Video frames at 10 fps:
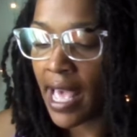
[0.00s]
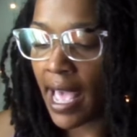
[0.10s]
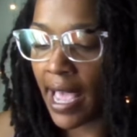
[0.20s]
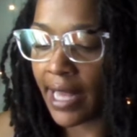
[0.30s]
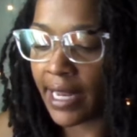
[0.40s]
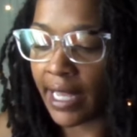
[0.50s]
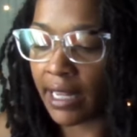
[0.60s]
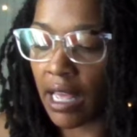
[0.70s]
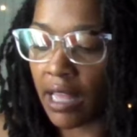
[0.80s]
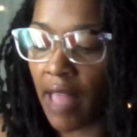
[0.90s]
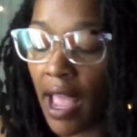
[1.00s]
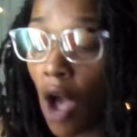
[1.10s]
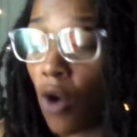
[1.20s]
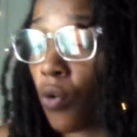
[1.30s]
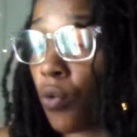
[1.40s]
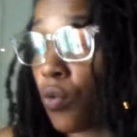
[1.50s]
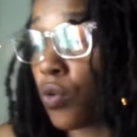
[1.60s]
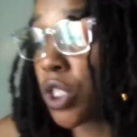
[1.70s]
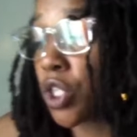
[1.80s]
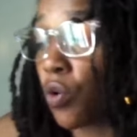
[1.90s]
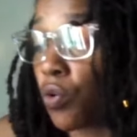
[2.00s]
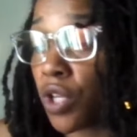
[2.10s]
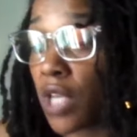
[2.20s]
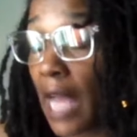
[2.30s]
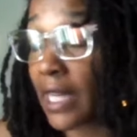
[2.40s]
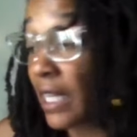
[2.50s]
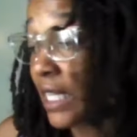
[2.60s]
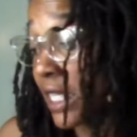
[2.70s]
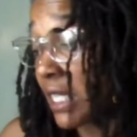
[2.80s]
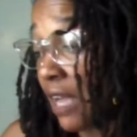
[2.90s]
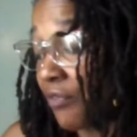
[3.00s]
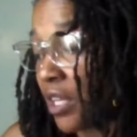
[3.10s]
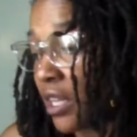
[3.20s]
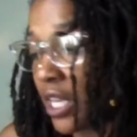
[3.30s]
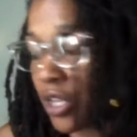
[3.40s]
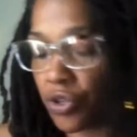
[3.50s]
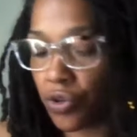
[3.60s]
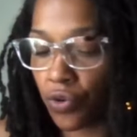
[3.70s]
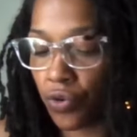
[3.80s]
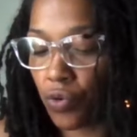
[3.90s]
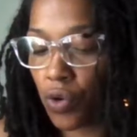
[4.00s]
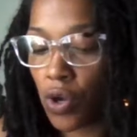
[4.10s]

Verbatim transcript: and it like oh so I, this is definitely you